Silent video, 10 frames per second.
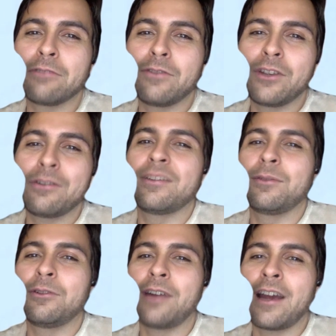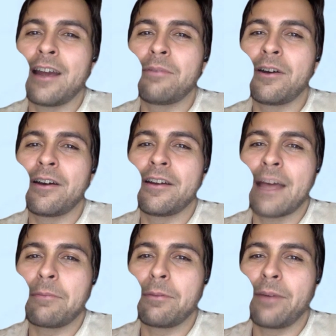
review, and subscribe on Apple